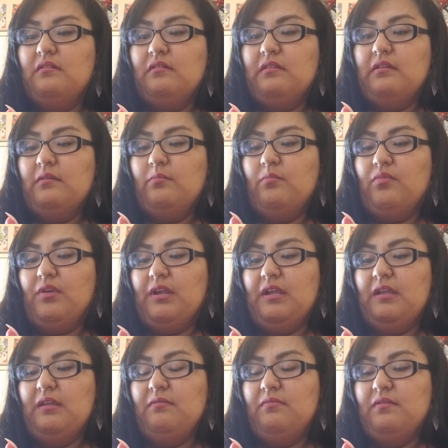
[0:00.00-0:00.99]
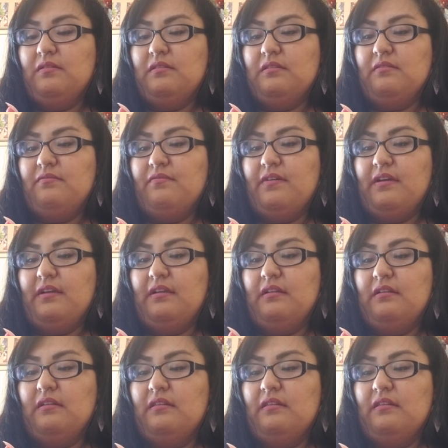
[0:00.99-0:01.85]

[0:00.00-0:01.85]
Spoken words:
Like Brave, Defiant,